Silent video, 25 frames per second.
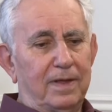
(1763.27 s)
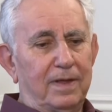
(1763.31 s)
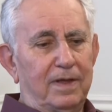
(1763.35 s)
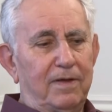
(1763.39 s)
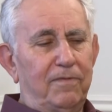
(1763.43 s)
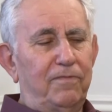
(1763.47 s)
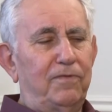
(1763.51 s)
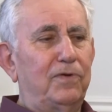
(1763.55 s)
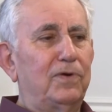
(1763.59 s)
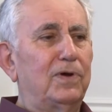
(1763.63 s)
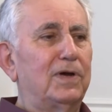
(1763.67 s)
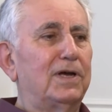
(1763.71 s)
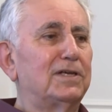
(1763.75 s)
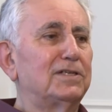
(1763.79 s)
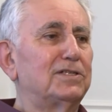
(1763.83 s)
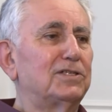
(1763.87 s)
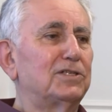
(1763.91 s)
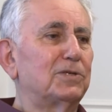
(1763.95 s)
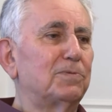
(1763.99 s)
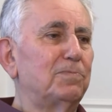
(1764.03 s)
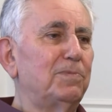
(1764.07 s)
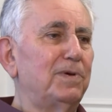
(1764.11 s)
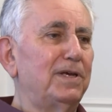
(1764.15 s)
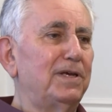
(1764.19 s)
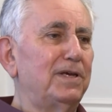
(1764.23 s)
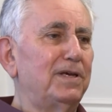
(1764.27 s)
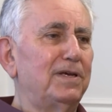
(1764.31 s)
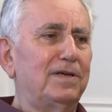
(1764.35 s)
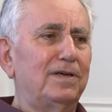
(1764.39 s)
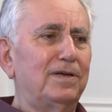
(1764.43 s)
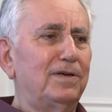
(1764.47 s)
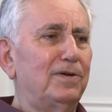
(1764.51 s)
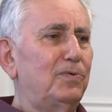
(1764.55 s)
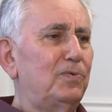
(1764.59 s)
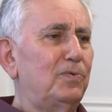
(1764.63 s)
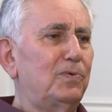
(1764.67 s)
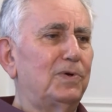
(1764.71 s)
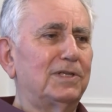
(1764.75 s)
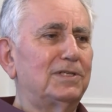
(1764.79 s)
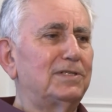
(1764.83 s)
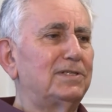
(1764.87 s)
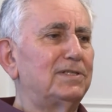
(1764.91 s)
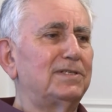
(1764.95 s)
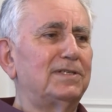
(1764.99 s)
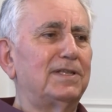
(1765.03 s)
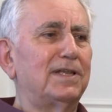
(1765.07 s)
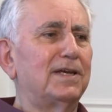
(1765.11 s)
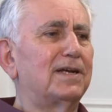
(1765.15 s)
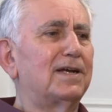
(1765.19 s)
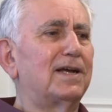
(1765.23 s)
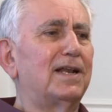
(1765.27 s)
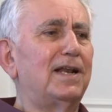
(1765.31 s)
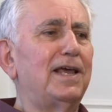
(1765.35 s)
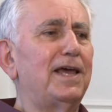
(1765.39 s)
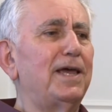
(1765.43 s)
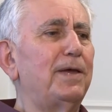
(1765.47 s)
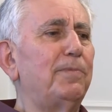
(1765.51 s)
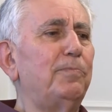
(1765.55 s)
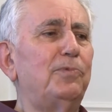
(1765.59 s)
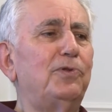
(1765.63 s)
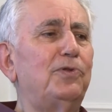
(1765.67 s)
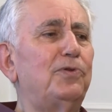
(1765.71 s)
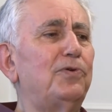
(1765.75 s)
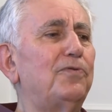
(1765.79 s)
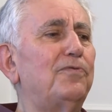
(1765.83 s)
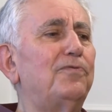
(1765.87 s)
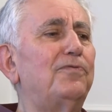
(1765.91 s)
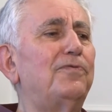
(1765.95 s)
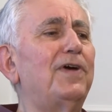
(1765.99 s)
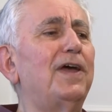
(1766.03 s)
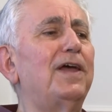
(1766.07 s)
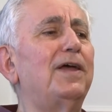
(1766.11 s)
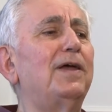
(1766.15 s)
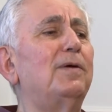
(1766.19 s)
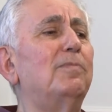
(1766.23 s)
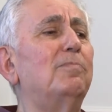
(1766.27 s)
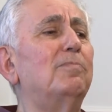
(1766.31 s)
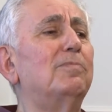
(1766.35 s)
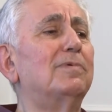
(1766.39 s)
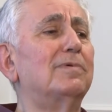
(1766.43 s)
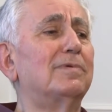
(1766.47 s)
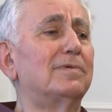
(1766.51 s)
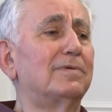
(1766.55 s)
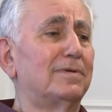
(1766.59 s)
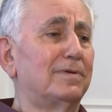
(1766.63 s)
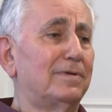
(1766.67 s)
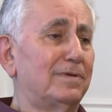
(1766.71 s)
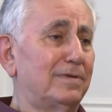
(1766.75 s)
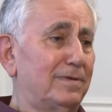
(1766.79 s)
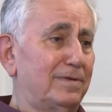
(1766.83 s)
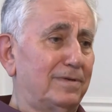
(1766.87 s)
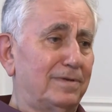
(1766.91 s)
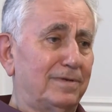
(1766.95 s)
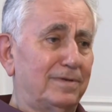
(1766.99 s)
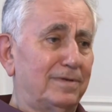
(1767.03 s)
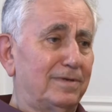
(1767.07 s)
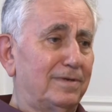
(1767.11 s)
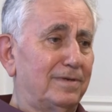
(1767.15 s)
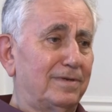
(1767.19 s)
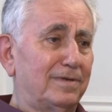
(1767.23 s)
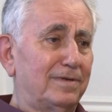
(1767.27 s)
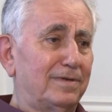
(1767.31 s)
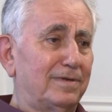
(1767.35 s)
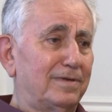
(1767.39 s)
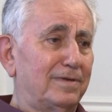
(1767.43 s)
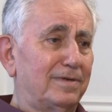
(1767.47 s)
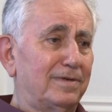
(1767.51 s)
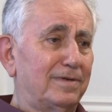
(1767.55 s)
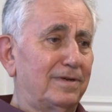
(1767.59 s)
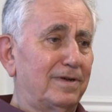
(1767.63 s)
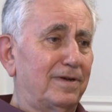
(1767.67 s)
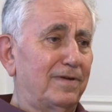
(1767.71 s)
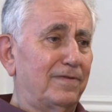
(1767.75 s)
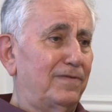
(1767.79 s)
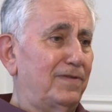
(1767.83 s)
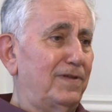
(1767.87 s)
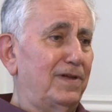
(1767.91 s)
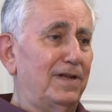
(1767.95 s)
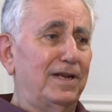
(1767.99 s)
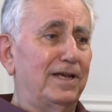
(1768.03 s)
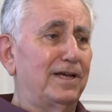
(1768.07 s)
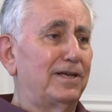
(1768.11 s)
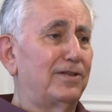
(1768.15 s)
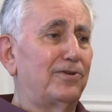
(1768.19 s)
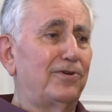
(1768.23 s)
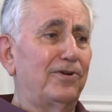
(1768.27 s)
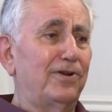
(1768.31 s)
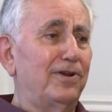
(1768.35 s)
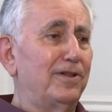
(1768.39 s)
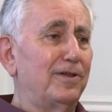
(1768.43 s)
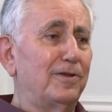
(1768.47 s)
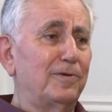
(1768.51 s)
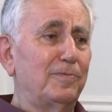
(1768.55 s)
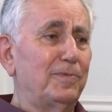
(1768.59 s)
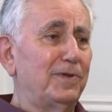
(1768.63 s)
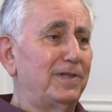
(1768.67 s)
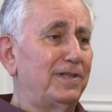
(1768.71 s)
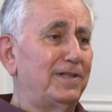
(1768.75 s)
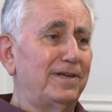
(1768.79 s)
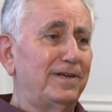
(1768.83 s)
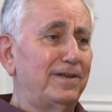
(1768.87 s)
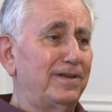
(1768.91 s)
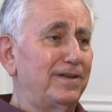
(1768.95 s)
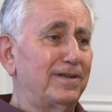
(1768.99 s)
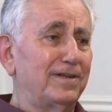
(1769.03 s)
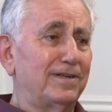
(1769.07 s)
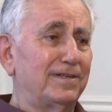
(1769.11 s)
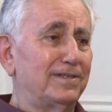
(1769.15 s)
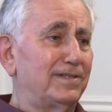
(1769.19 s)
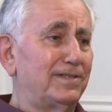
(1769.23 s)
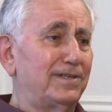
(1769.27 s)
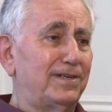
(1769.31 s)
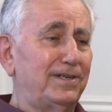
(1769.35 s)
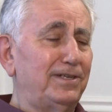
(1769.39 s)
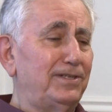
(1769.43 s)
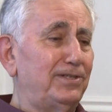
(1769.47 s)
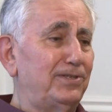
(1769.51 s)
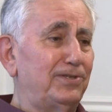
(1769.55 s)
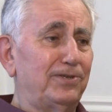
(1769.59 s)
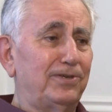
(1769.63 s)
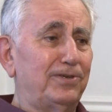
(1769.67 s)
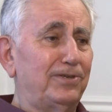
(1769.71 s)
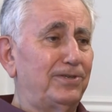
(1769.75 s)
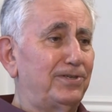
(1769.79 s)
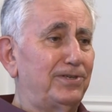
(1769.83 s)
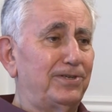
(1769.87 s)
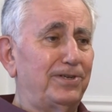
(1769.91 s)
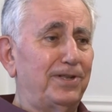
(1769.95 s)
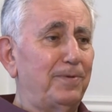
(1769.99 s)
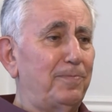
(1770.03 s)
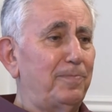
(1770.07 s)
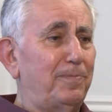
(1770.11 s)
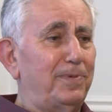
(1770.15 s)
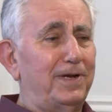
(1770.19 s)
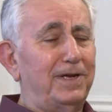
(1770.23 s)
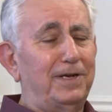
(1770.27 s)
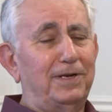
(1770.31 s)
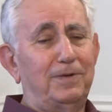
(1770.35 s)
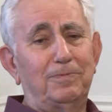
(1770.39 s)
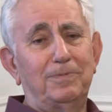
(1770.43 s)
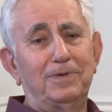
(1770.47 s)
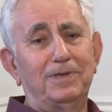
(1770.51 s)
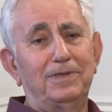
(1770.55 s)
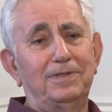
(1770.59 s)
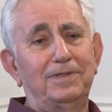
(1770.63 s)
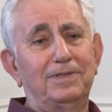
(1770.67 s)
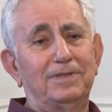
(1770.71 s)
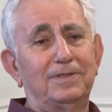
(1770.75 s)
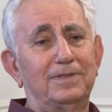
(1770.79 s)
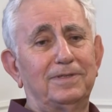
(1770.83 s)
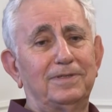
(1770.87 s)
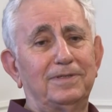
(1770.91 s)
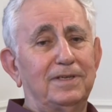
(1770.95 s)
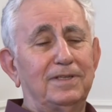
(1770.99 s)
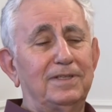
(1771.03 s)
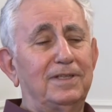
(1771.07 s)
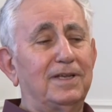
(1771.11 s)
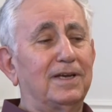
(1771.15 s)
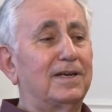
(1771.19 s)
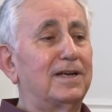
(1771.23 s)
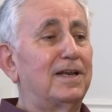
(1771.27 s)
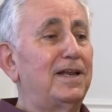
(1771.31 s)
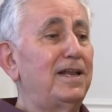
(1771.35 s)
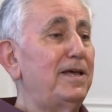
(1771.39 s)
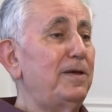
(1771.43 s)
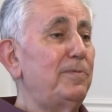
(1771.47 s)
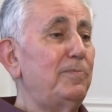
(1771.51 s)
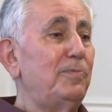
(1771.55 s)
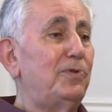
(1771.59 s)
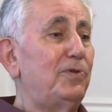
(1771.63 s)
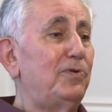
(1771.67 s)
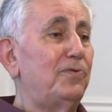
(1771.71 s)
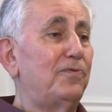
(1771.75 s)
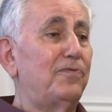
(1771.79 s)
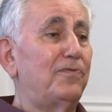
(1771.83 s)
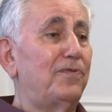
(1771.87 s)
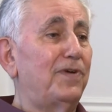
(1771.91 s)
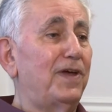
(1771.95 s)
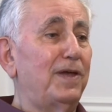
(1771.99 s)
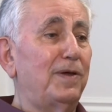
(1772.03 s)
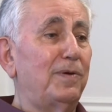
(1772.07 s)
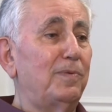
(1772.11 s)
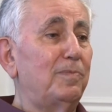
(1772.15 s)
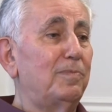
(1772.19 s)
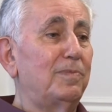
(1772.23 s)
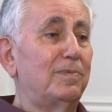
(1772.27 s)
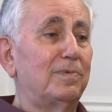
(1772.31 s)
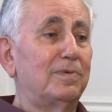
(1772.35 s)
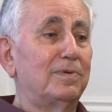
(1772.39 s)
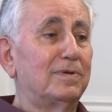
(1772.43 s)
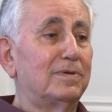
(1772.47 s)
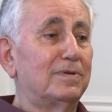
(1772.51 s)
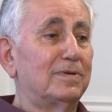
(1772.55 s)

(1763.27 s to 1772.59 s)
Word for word: If you ask me what's the claim to fame of the Electronic Materials Research Department, the claim to fame